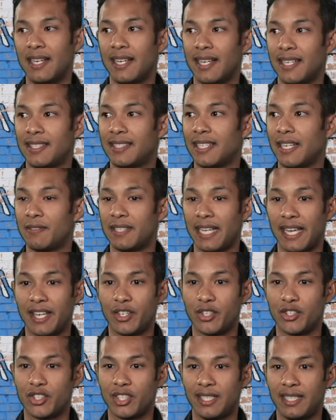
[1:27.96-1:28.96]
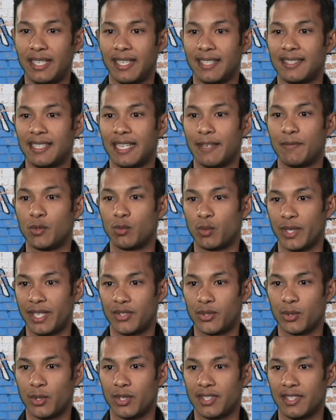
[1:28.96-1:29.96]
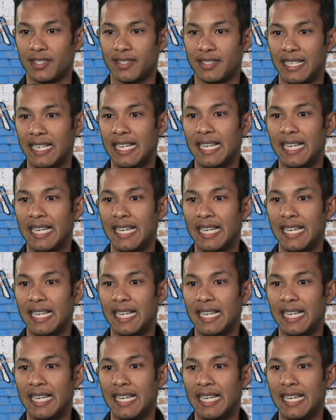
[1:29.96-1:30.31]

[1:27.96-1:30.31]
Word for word: it saves energy, it saves resources,